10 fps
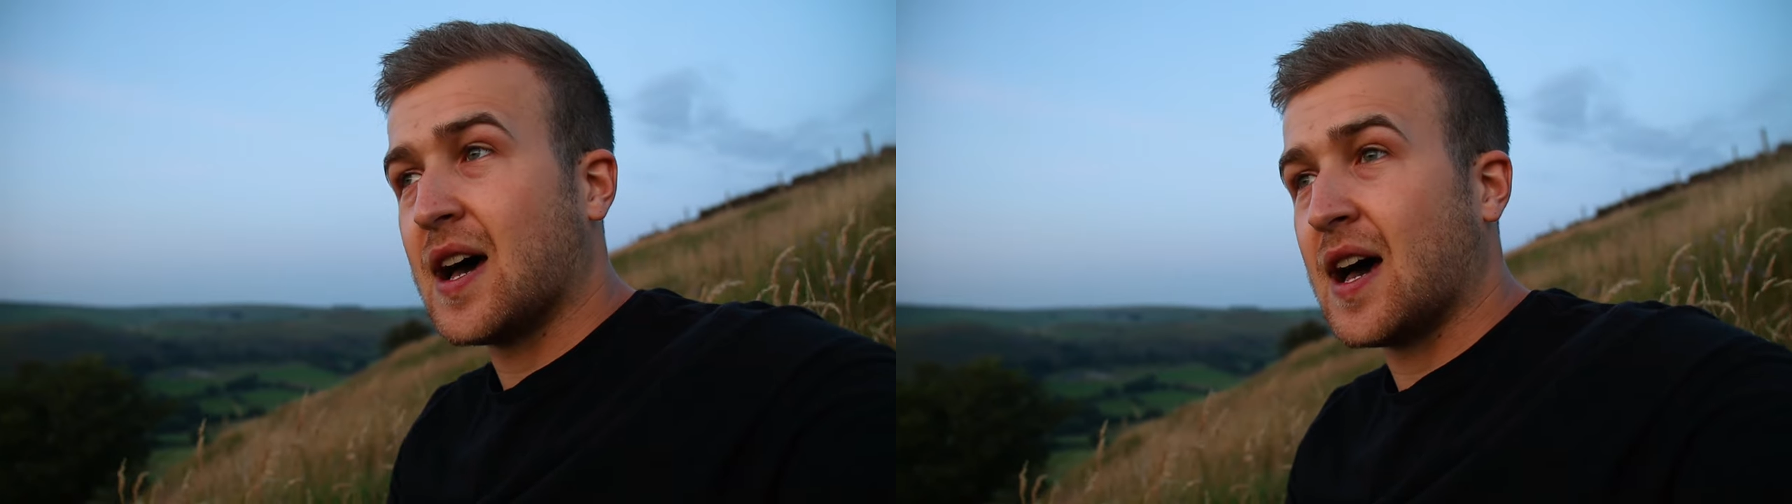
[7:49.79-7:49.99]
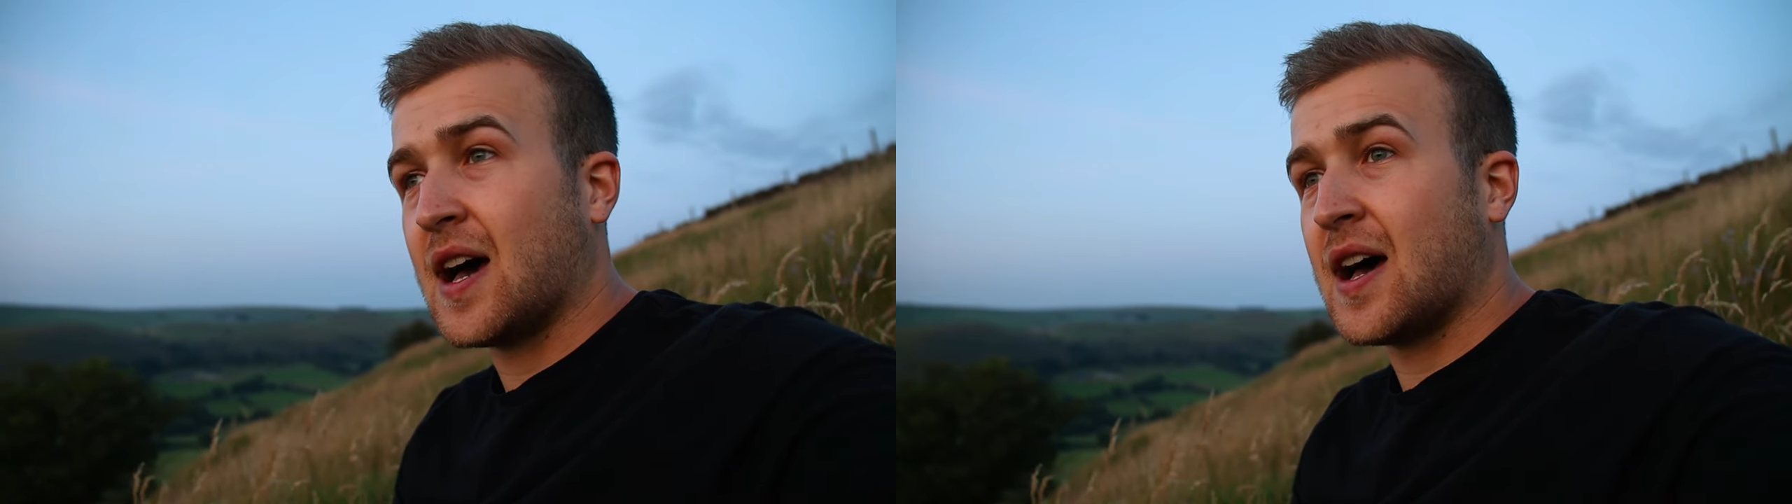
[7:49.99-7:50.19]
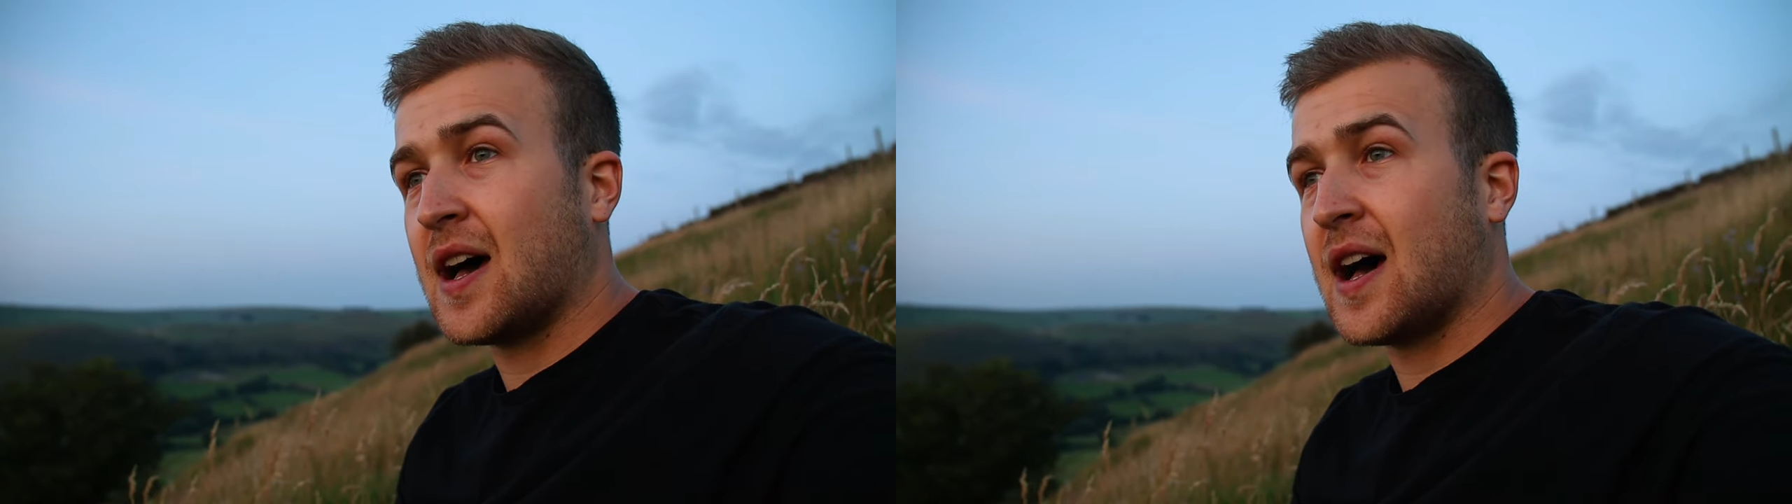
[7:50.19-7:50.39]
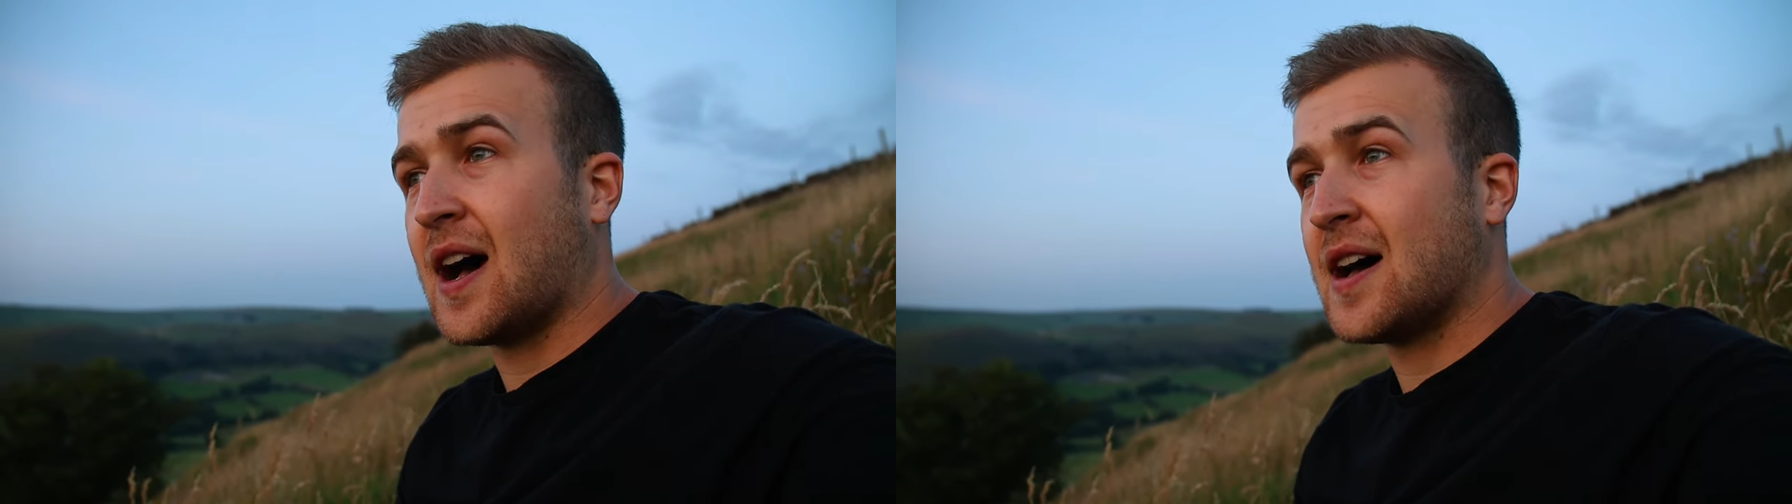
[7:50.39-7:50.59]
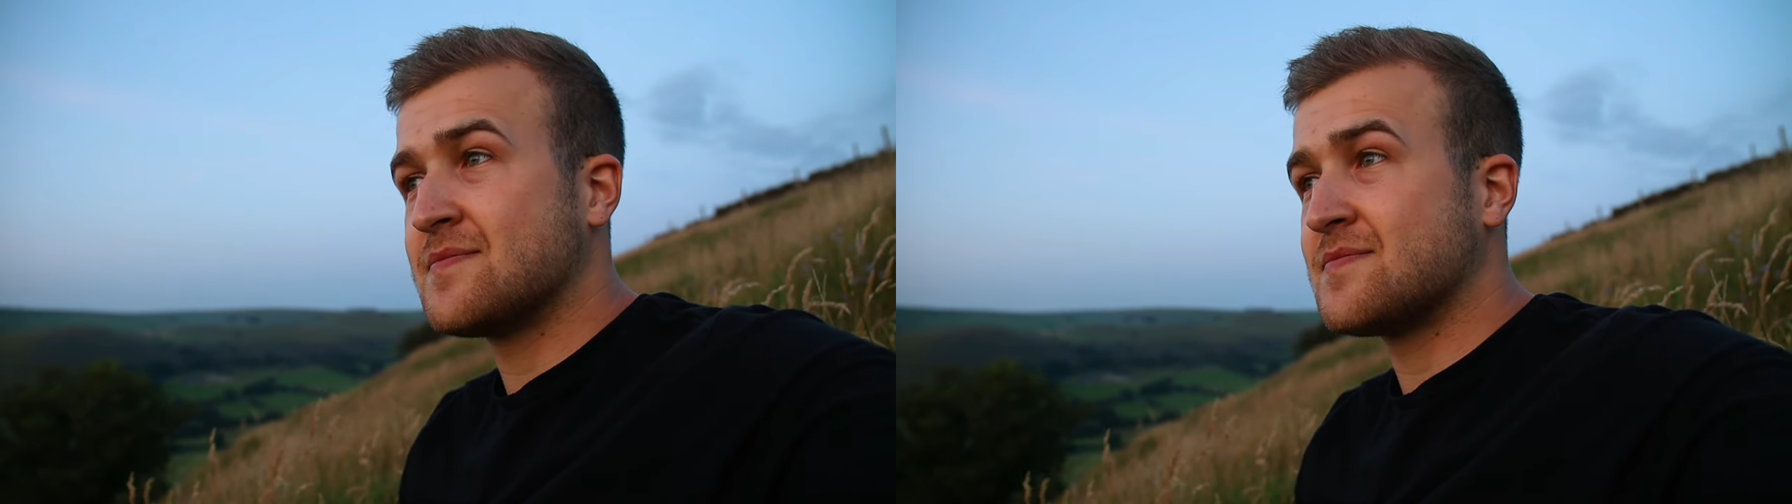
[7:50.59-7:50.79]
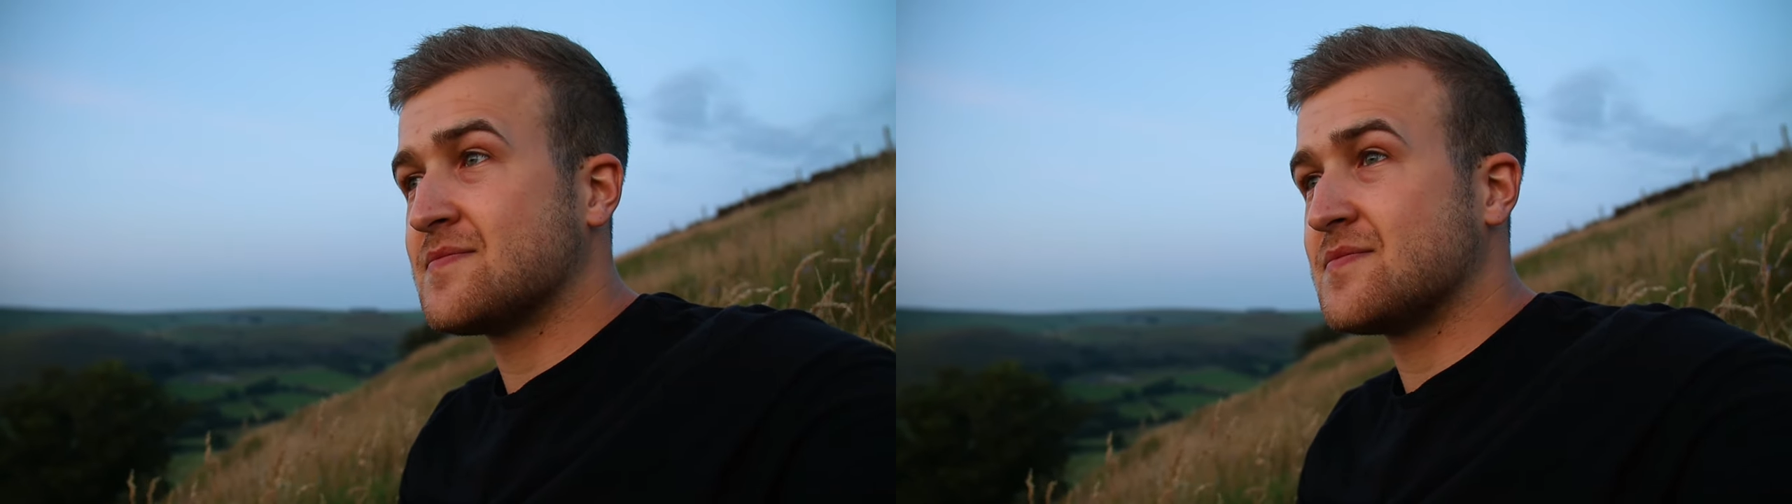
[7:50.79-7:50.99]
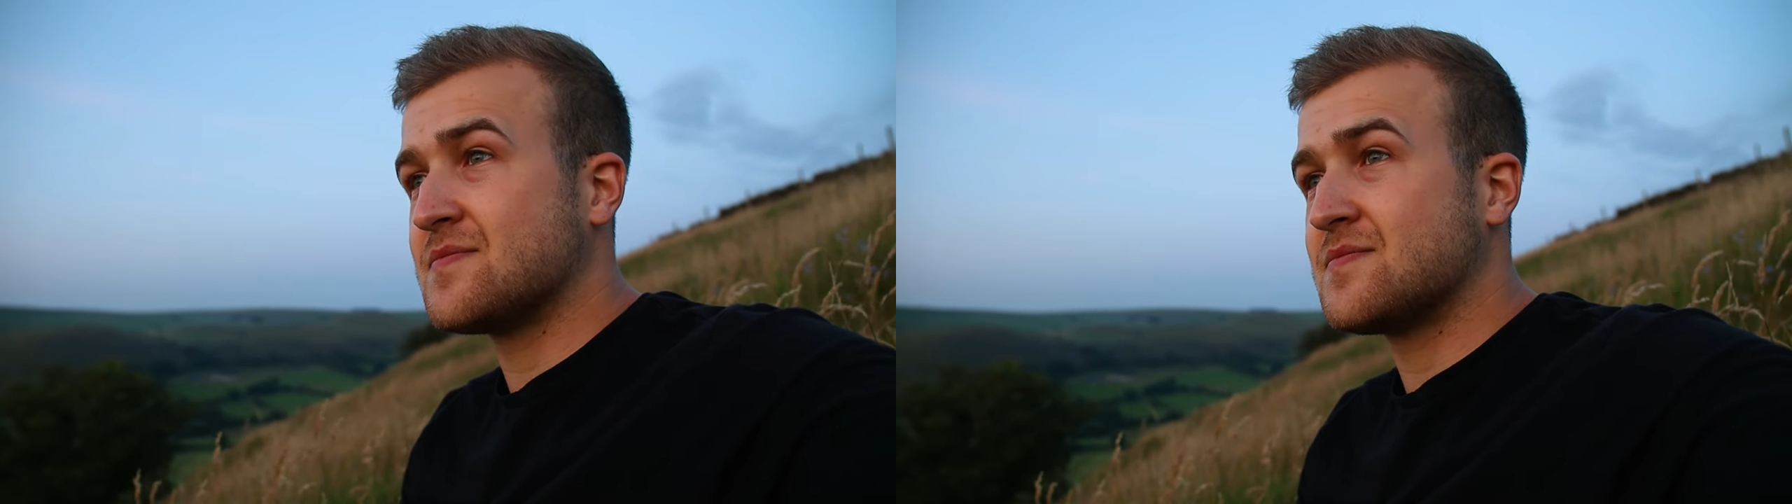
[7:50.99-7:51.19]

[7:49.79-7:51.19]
Uh, I'm